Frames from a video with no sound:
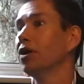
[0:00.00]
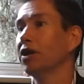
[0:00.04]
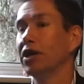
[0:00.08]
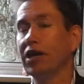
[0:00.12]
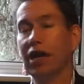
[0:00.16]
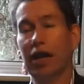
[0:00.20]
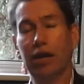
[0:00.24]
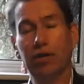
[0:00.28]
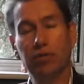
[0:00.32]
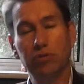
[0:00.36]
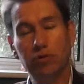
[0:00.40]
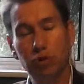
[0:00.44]

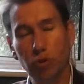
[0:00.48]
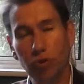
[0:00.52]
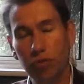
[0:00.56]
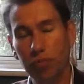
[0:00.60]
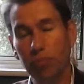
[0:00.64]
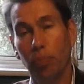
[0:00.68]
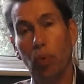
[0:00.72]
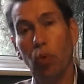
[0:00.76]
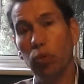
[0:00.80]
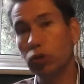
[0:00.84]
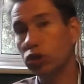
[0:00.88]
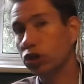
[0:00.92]

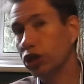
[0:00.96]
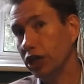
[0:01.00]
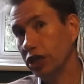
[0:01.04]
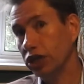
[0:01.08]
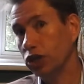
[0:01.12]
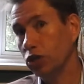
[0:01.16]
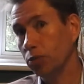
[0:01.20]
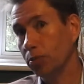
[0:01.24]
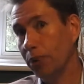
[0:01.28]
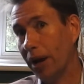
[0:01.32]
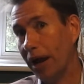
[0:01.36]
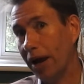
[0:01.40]
more
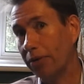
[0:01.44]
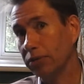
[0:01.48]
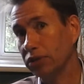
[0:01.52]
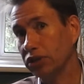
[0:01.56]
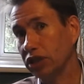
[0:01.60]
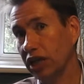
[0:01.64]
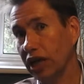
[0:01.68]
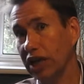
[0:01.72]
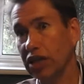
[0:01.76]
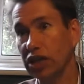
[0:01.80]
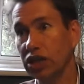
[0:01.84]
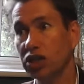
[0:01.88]
traditional power
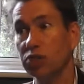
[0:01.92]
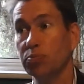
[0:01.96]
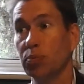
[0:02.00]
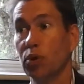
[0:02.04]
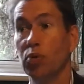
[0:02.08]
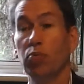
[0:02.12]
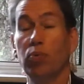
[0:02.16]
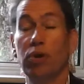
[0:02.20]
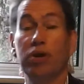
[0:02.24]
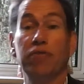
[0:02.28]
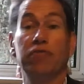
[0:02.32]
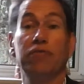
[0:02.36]
stations,
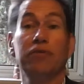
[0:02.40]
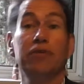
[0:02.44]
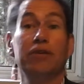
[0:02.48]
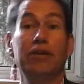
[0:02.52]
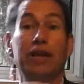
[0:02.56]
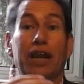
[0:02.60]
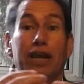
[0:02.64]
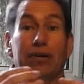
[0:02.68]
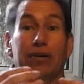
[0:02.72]
but with,